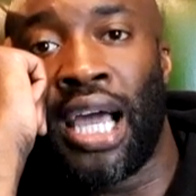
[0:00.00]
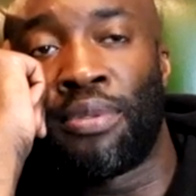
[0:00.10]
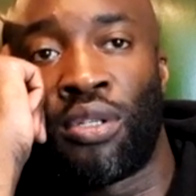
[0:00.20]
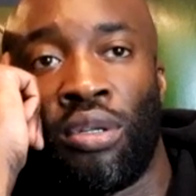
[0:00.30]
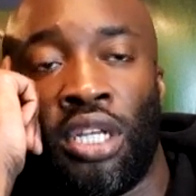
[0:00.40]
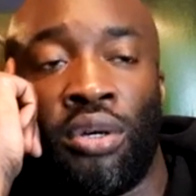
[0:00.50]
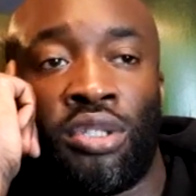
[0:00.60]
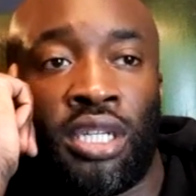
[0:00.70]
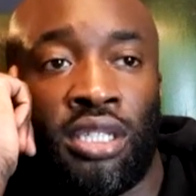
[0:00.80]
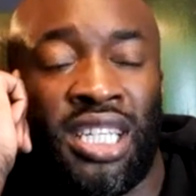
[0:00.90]
Absolutely no
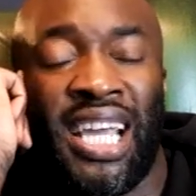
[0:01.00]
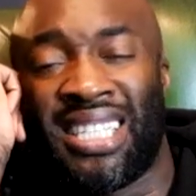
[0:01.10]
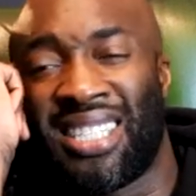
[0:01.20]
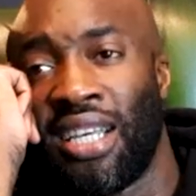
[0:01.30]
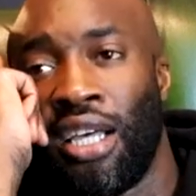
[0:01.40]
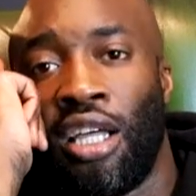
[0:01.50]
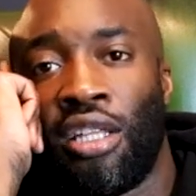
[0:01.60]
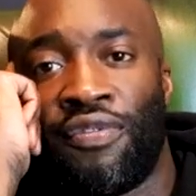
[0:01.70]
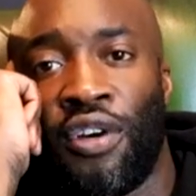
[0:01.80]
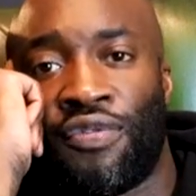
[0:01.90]
sense. Yes,
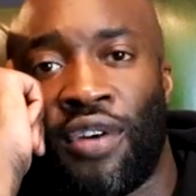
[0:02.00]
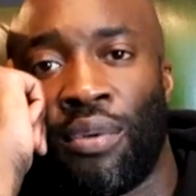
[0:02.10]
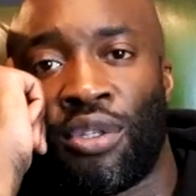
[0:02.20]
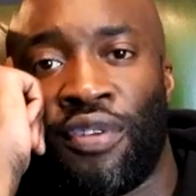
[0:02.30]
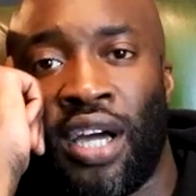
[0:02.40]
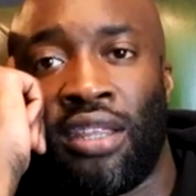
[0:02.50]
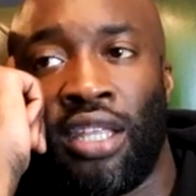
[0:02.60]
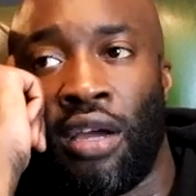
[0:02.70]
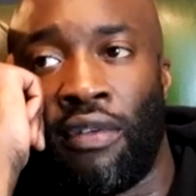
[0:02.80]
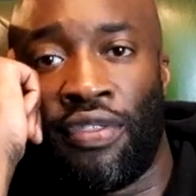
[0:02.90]
the first fight was fight of the year,